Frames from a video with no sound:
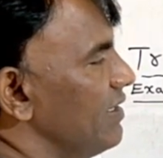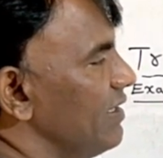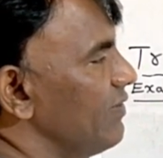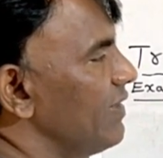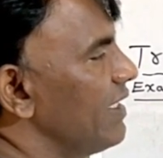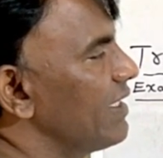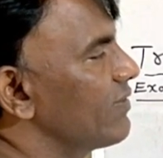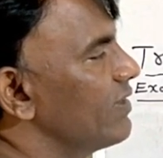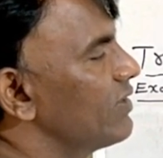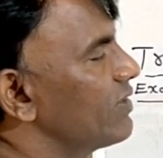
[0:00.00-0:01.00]
If A
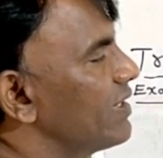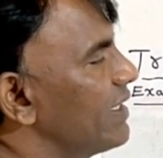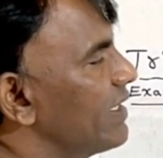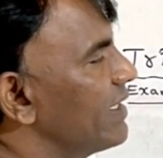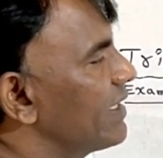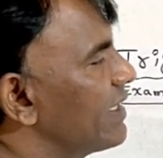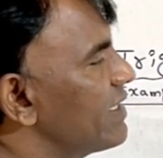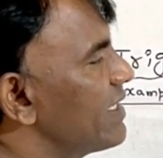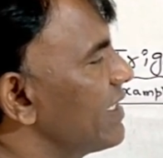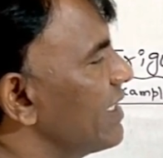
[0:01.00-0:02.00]
equal to 30
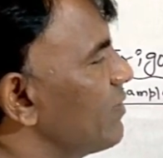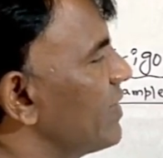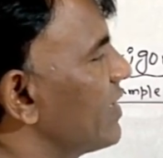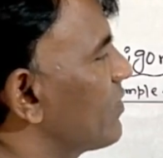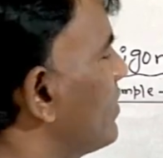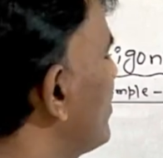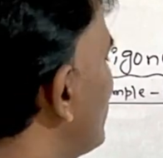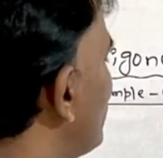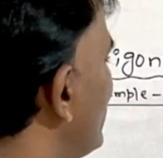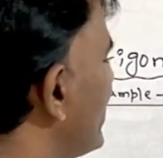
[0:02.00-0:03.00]
degrees and AB equal to
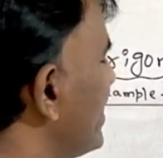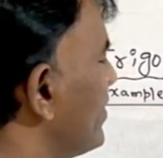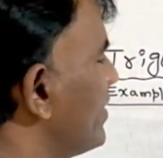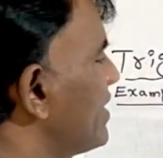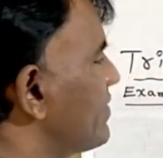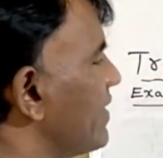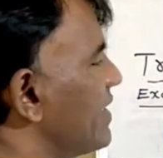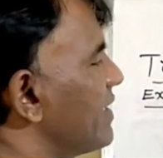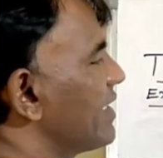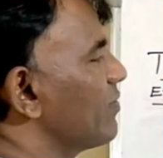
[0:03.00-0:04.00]
40 units,
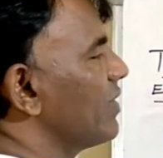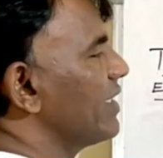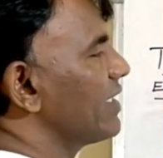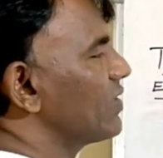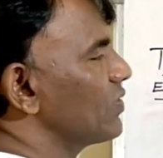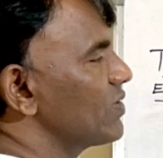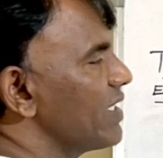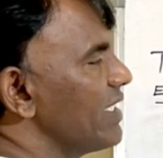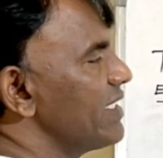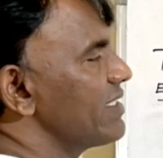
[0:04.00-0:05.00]
find the remaining two
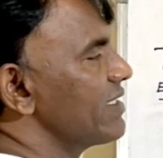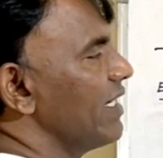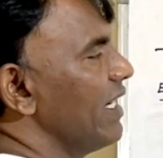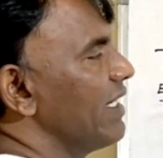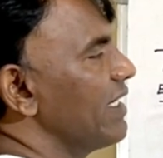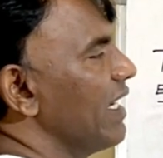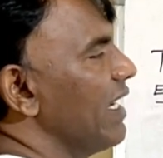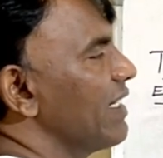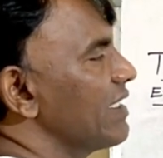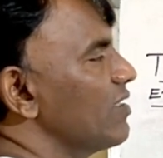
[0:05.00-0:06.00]
sides and
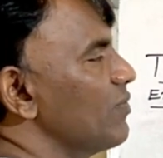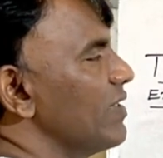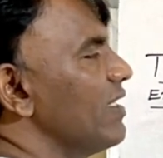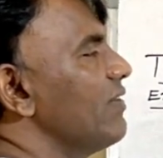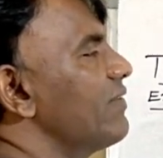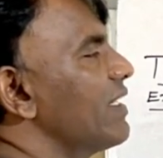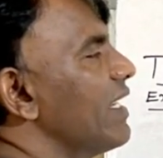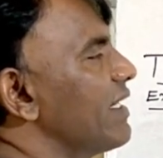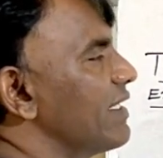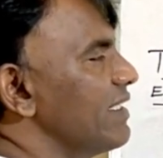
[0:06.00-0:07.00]
angle P of
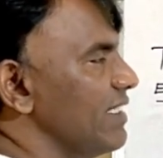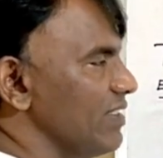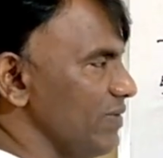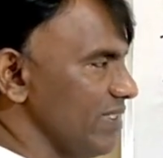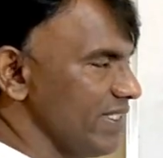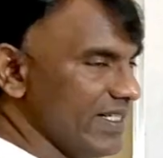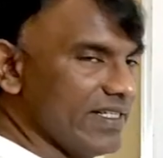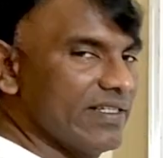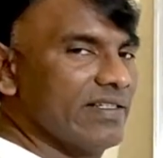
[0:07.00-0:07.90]
triangle ABC.